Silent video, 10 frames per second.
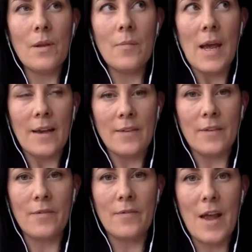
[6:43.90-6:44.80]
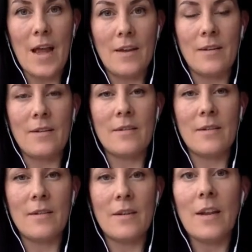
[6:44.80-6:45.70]
passive and
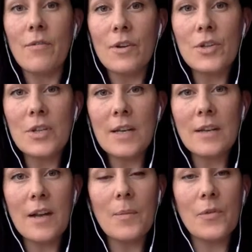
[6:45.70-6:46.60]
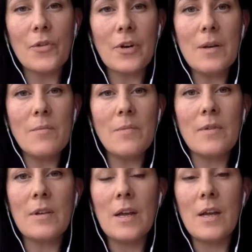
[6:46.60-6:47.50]
leveraged income
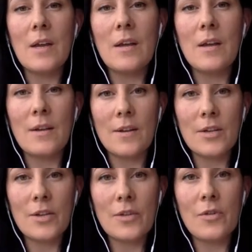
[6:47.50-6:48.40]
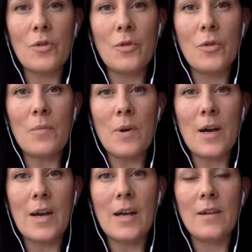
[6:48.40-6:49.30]
streams in addition to
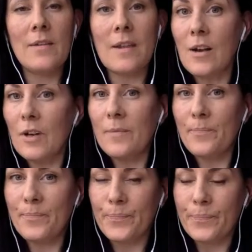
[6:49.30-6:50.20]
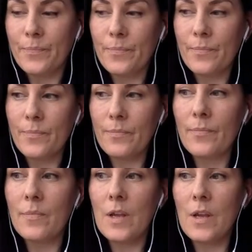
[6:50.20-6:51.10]
my salary,
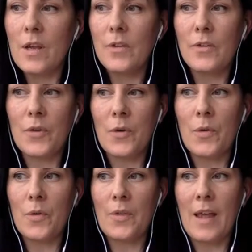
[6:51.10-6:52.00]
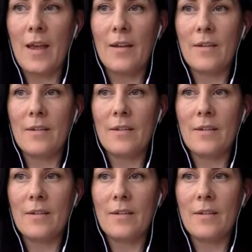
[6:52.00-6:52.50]
so that